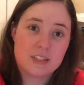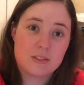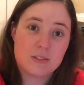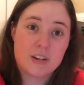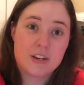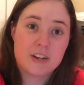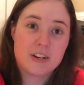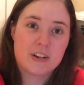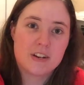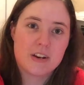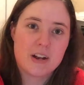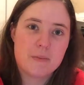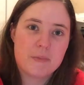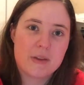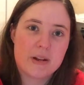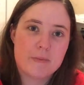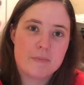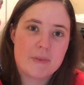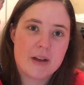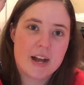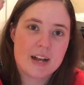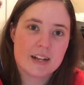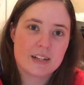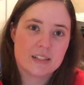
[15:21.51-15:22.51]
So here I made
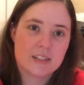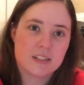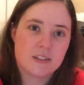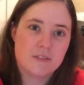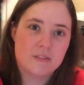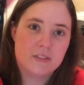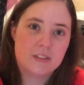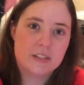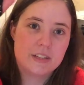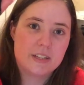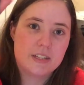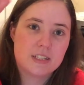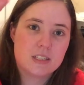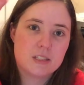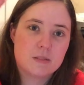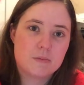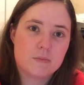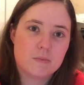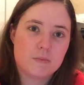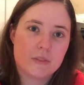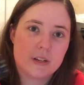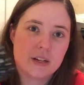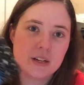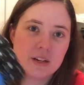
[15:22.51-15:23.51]
bags of this,
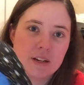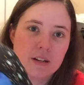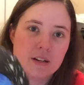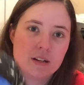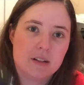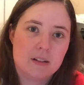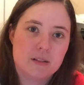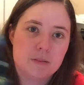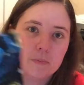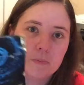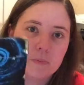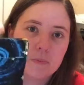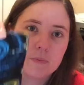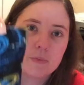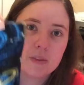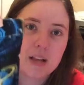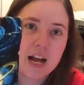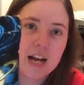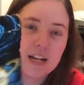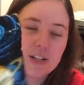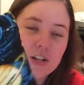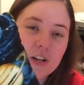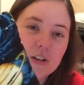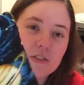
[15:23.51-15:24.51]
and
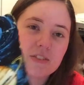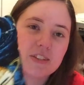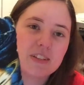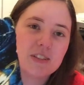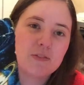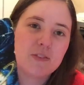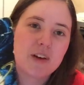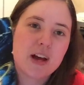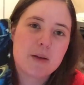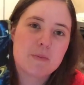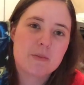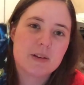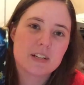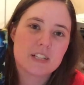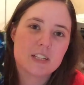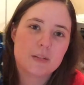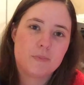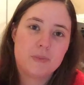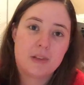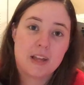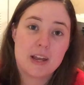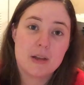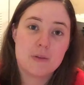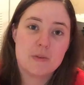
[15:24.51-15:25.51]
I chose this fabric to
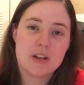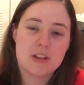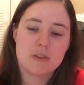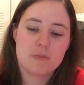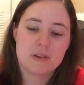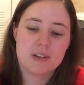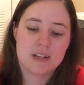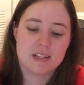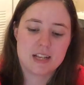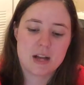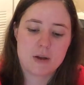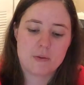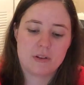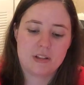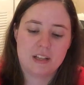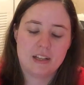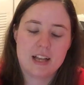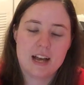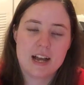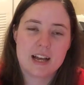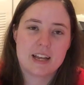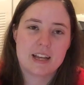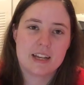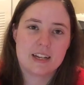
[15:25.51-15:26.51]
play with because I really
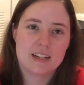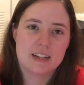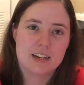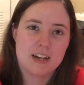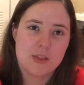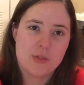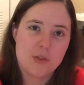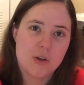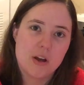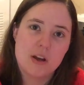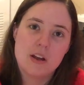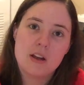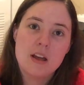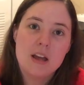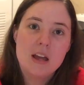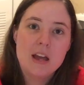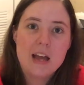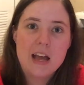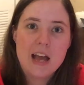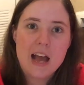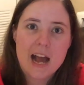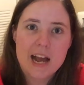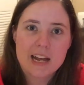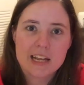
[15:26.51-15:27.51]
like it, and I thought
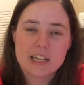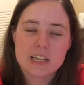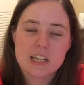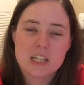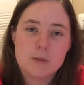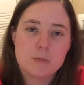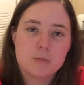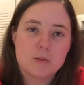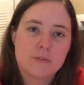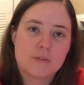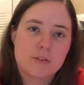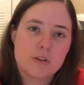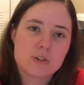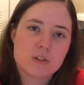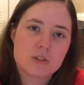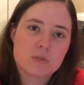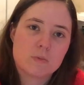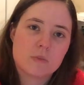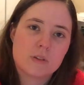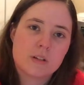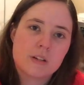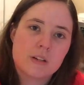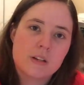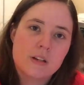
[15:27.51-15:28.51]
I could keep the first
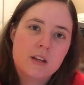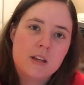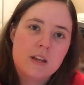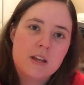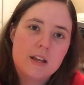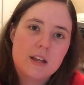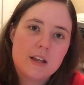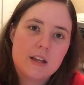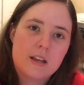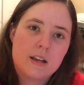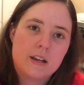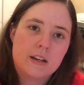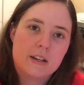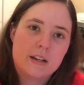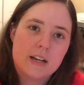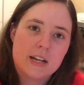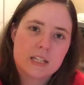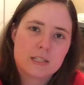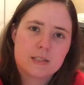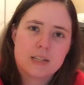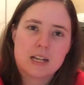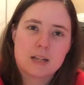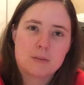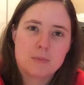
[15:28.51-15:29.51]
one
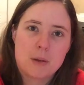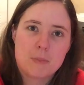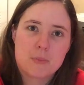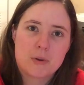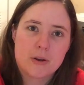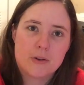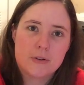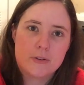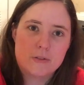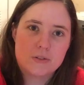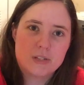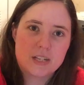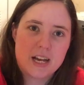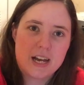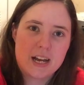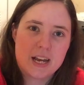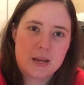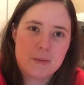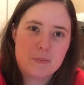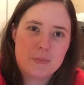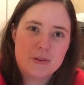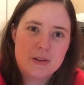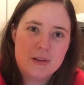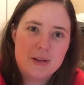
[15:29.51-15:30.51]
as like my
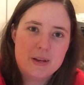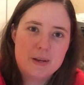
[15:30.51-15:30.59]
prototype.